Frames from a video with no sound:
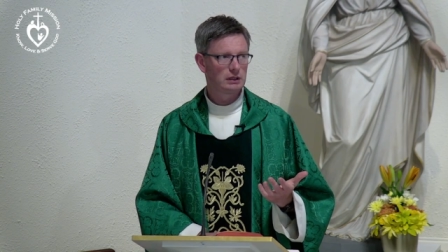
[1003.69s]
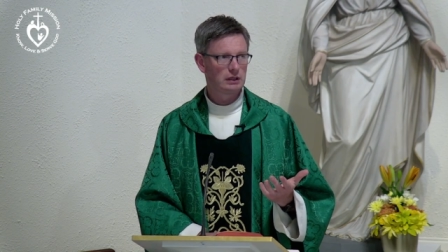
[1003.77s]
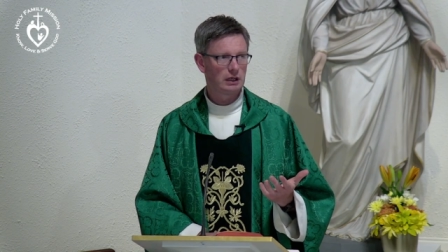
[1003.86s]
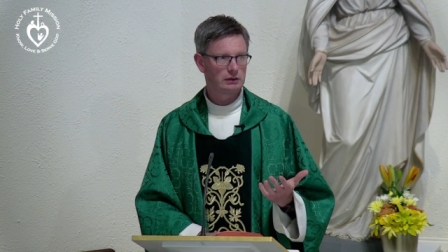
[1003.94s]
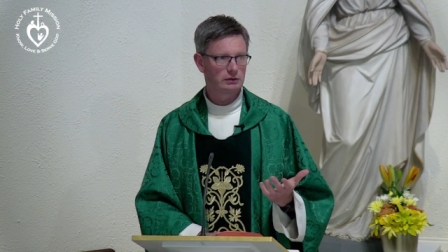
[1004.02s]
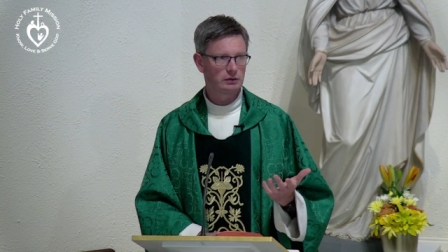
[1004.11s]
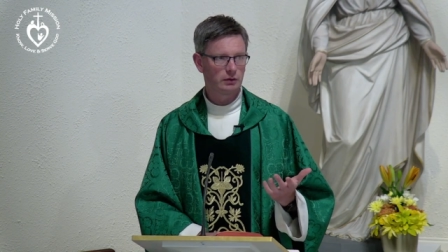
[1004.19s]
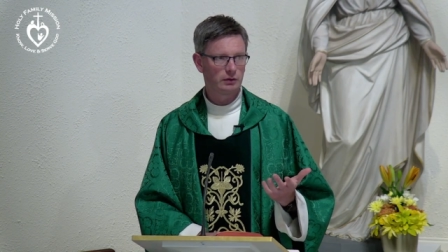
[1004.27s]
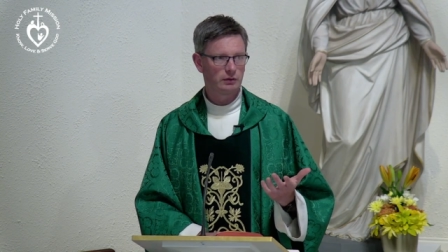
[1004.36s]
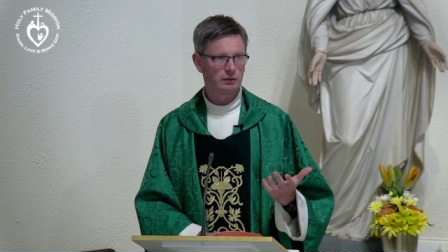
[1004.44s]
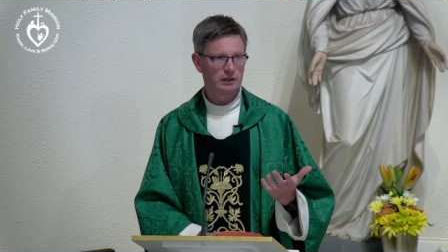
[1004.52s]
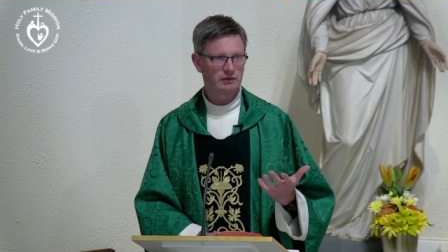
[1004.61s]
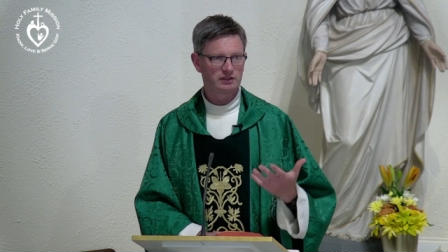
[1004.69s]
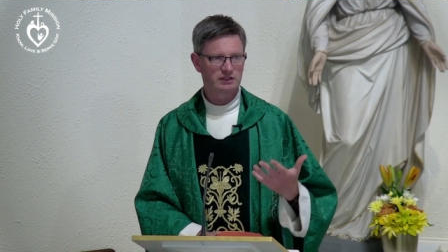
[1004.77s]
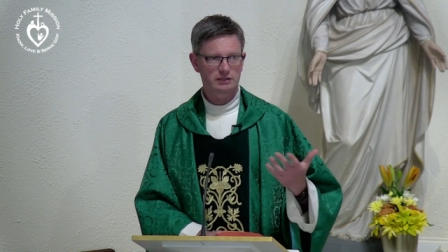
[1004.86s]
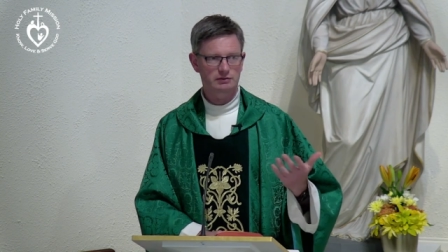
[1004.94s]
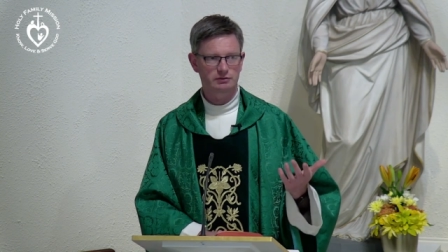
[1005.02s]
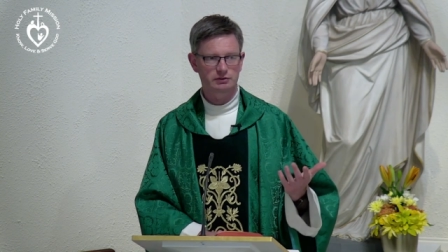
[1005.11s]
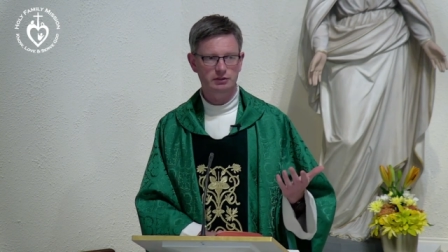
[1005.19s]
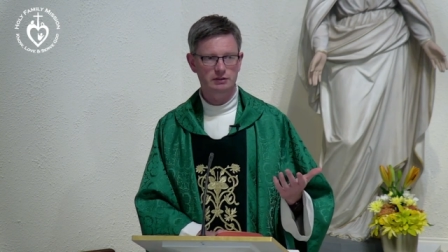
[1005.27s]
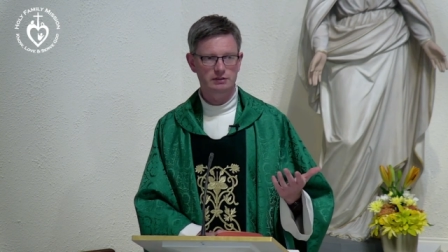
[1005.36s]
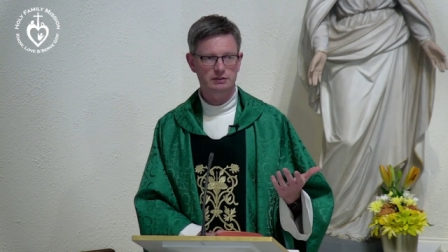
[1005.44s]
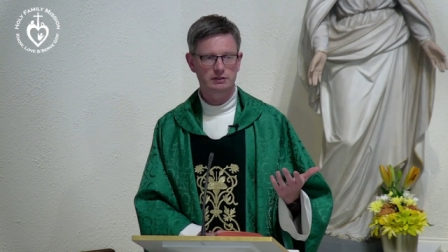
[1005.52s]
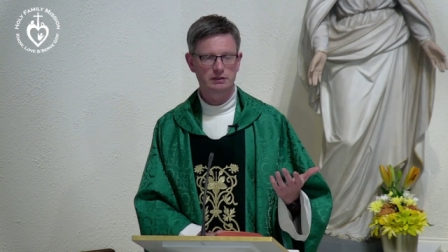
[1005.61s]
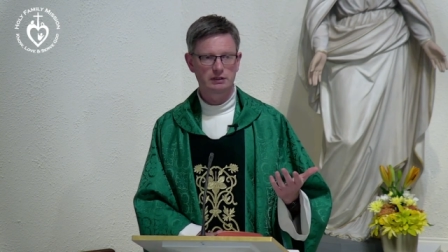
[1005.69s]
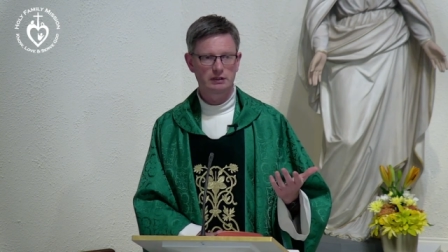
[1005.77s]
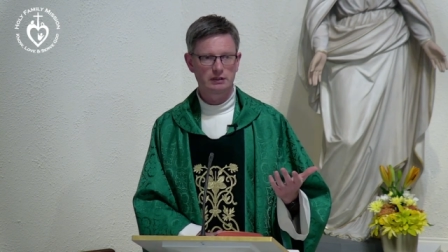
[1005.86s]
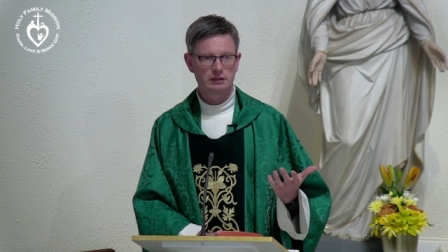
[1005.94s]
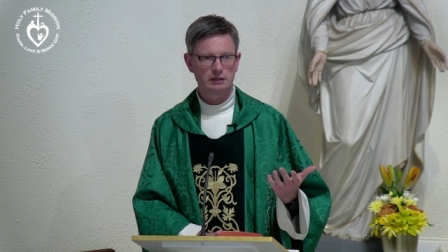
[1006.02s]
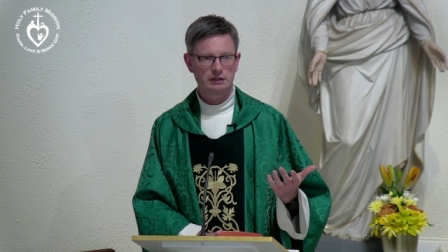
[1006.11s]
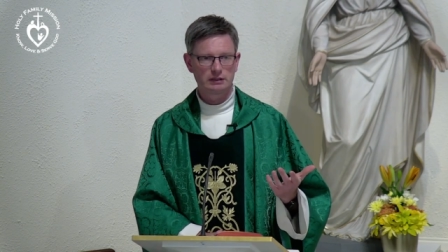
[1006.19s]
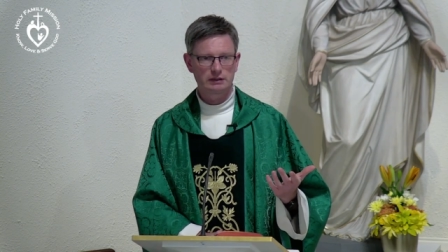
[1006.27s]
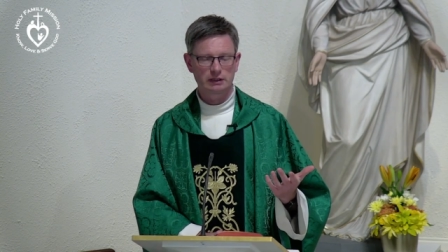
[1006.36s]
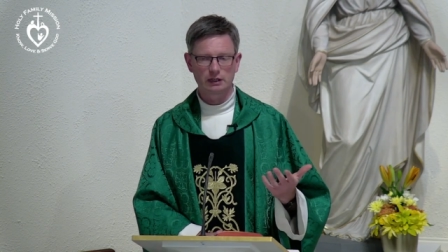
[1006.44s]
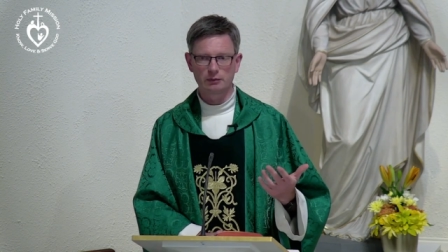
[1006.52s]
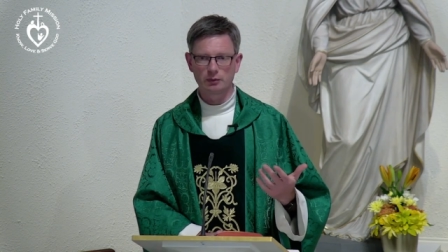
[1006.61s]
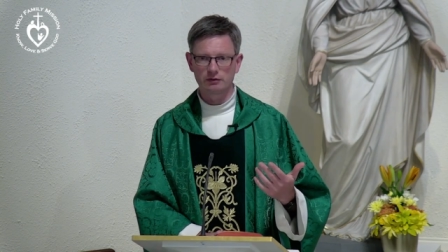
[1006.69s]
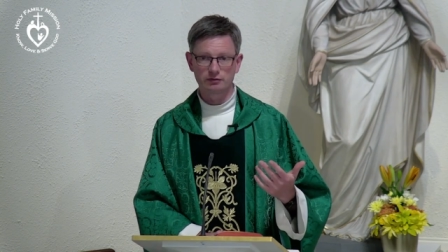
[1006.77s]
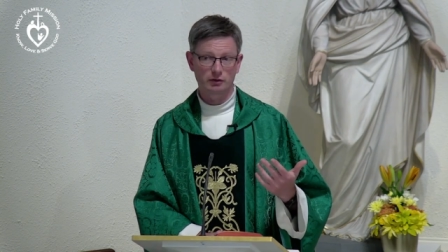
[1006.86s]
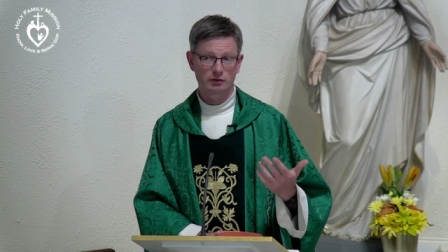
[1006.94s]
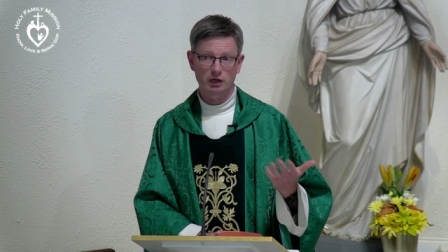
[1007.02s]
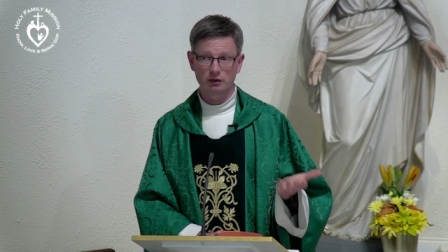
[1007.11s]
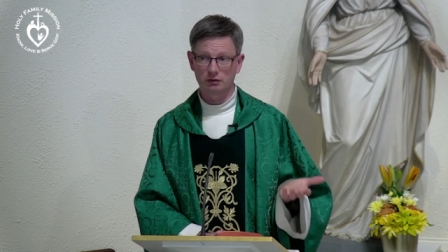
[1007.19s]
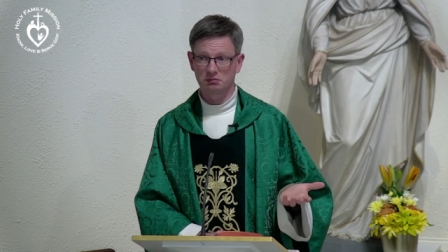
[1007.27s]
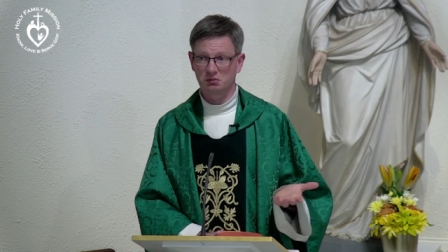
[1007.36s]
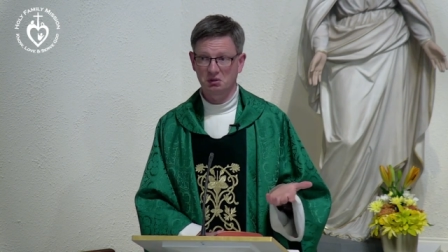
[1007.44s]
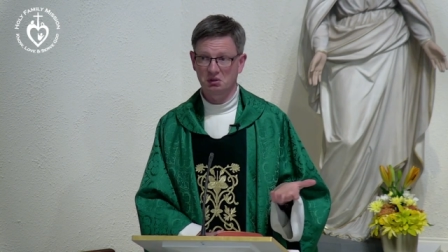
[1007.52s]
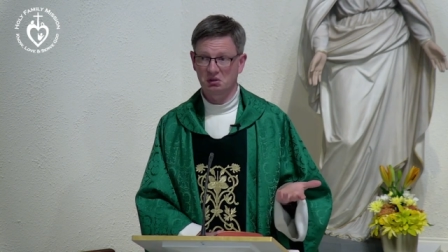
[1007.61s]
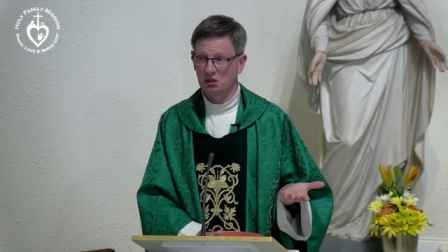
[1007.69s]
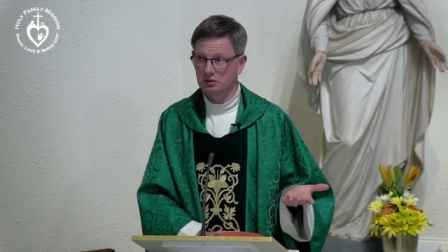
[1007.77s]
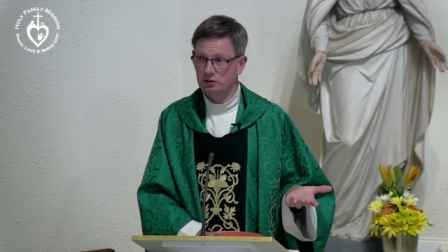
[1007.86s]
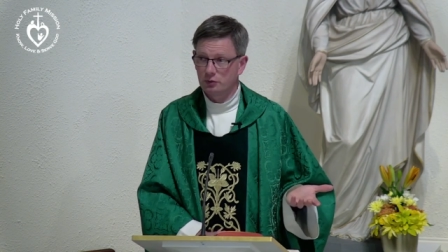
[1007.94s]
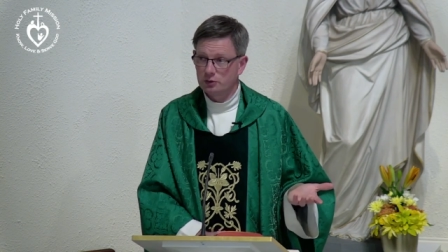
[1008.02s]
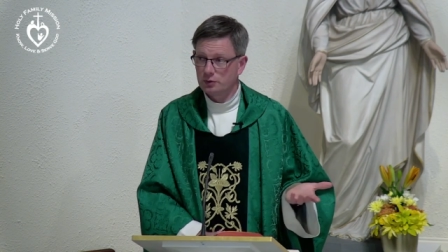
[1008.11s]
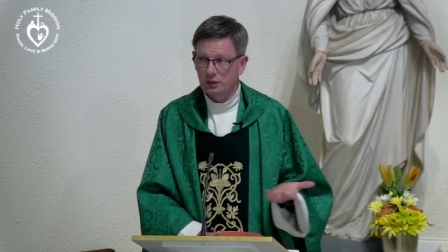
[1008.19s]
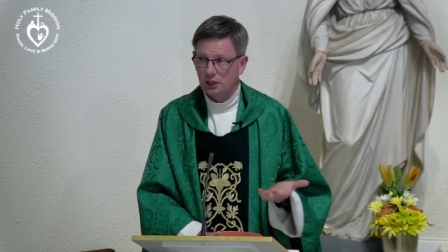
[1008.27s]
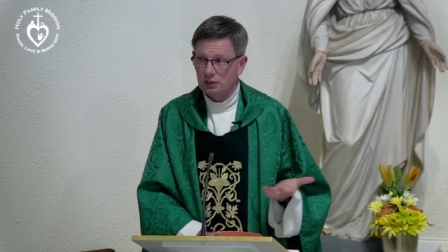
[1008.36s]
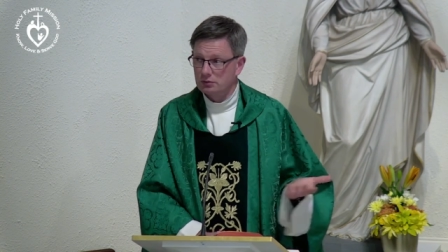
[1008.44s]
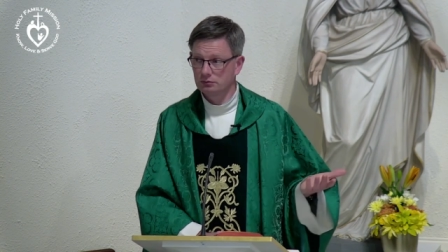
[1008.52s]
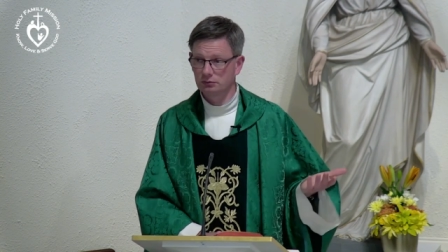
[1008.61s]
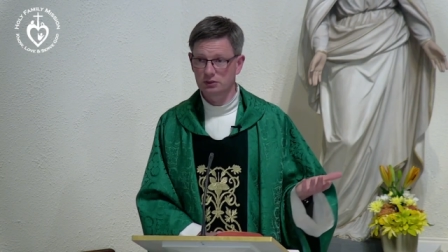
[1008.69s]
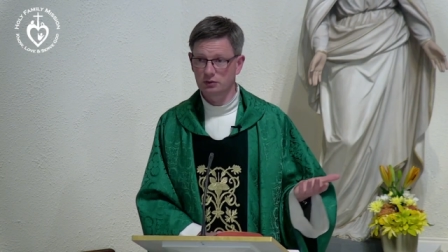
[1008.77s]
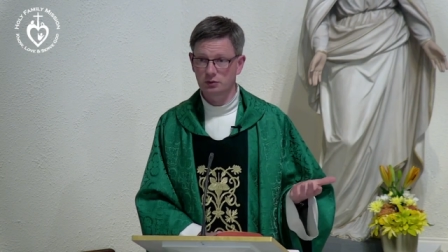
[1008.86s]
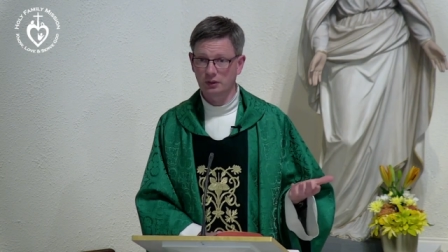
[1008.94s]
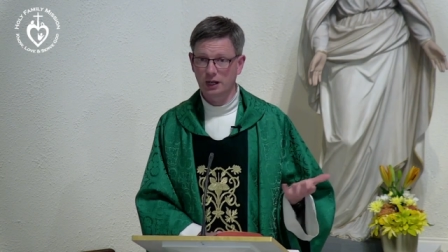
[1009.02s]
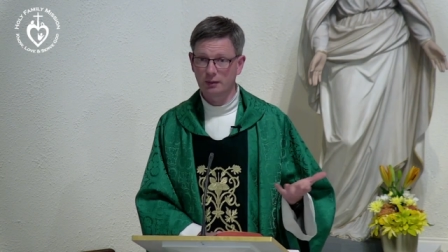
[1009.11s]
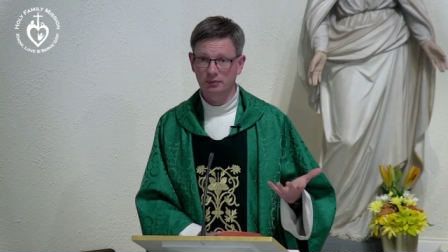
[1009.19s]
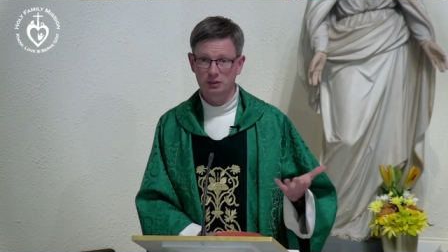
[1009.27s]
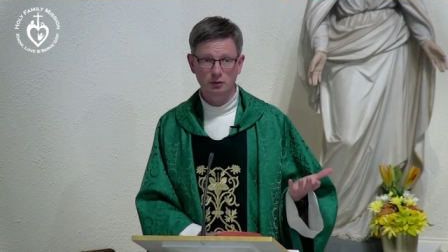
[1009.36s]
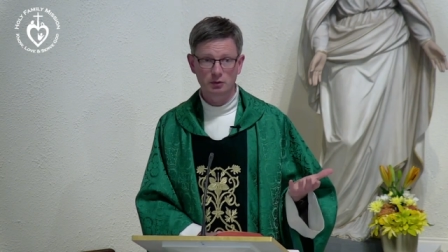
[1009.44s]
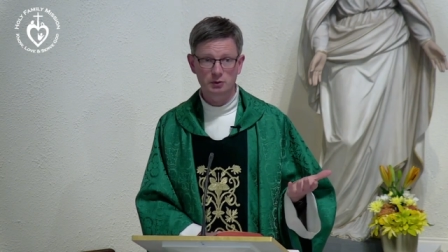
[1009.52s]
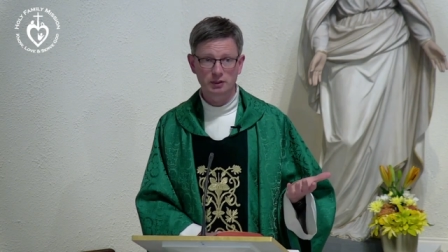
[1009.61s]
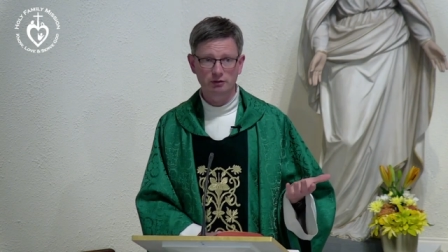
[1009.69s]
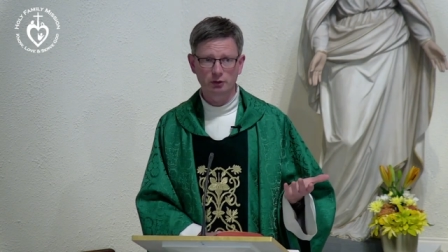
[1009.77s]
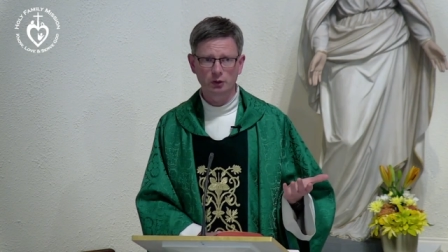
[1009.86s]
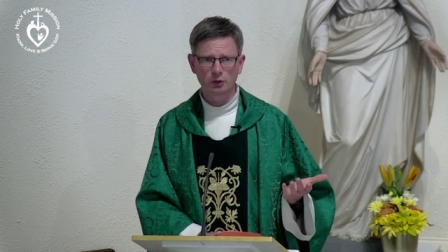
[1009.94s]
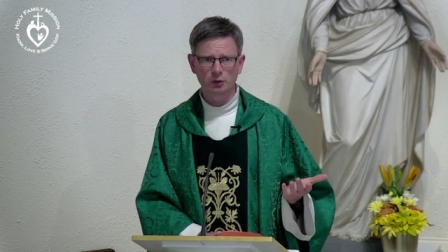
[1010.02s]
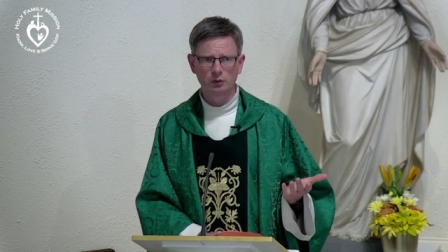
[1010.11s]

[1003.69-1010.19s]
I don't know if the test results that I'm waiting for are, I don't know which way, I don't know, I don't know what's going to happen. I don't know which way they're going to go.